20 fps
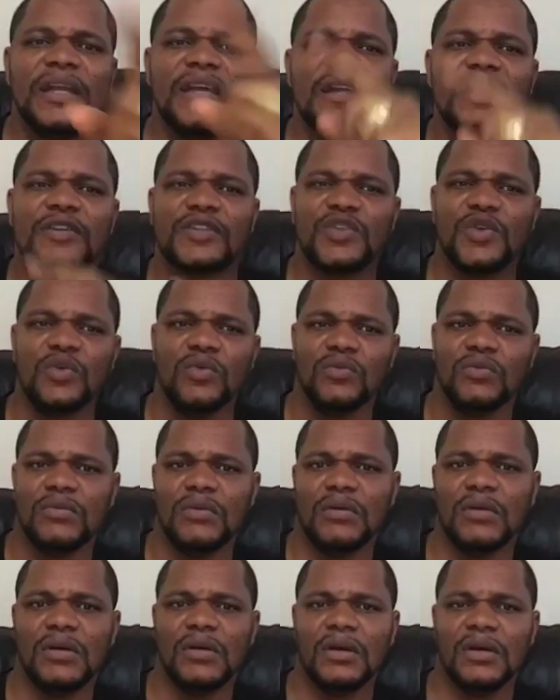That's what
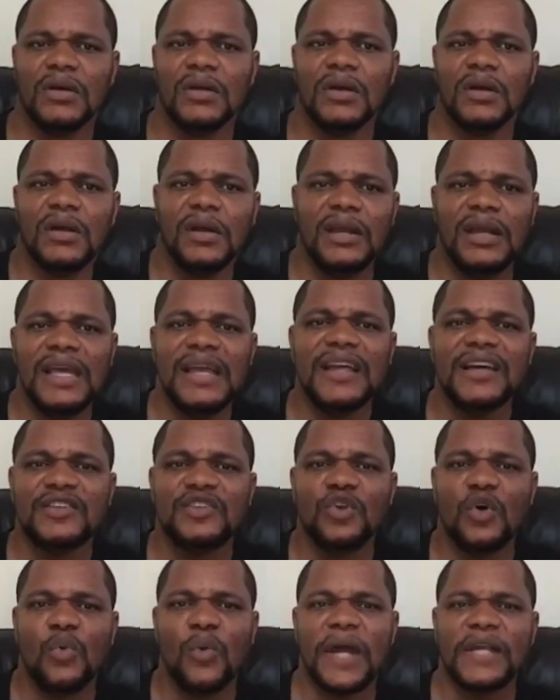leaders do.
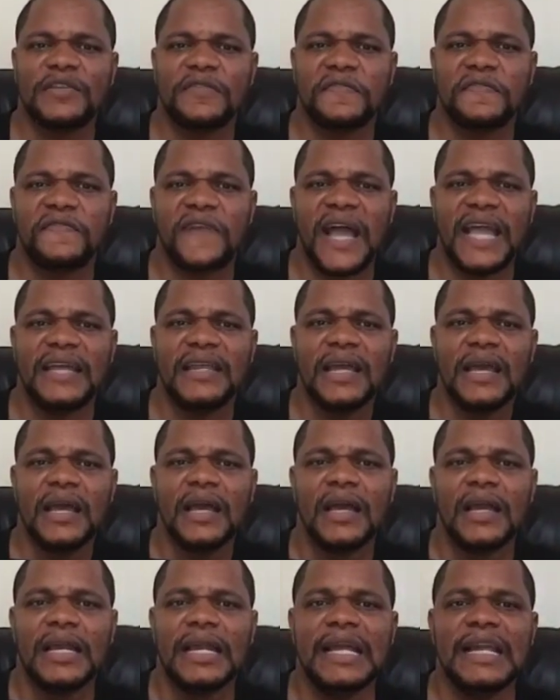Leaders know when to
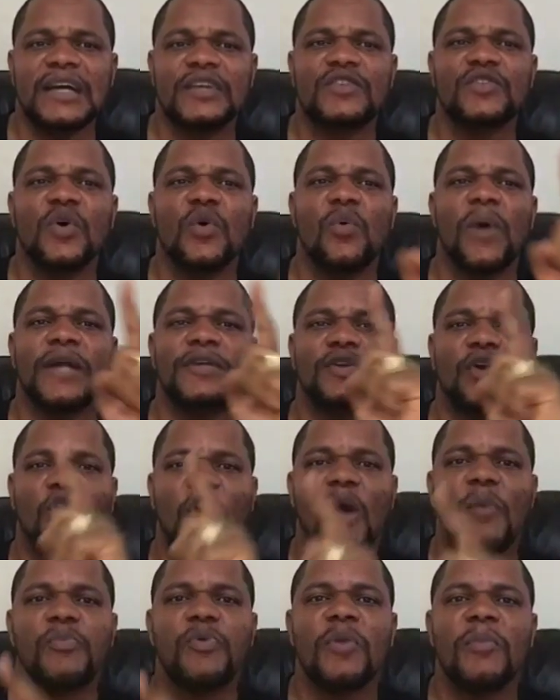fight. Leaders
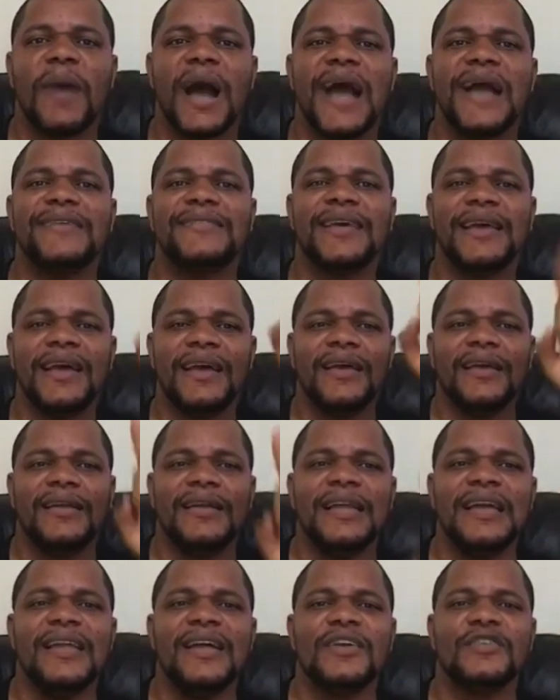know when to
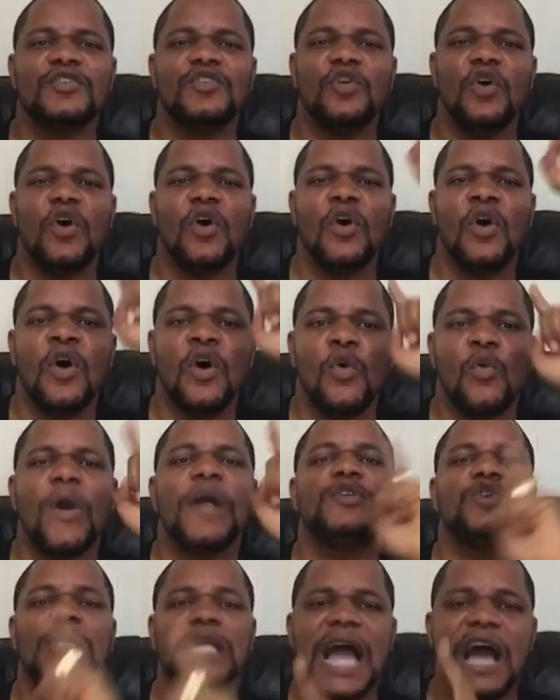compromise. Leaders
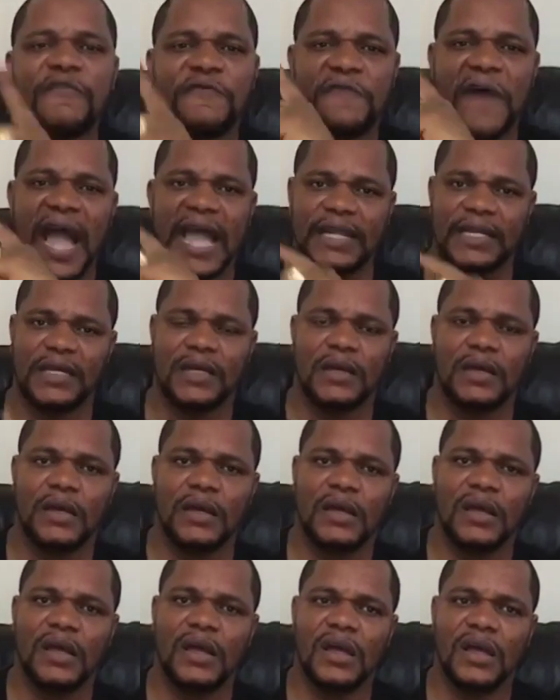know when to not
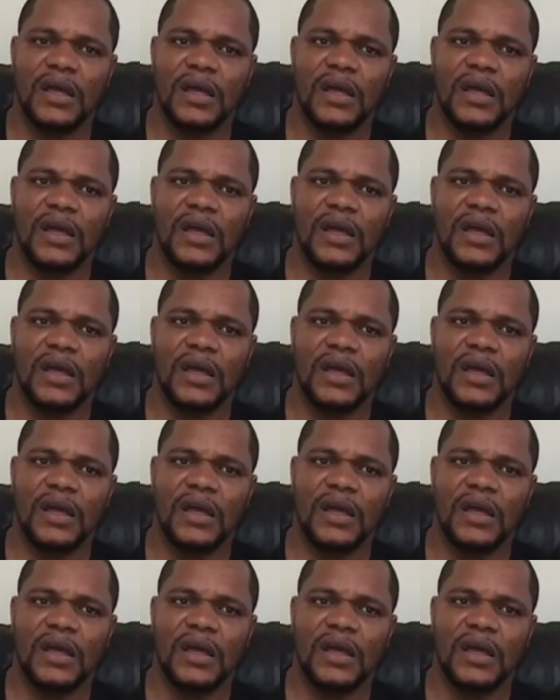fight.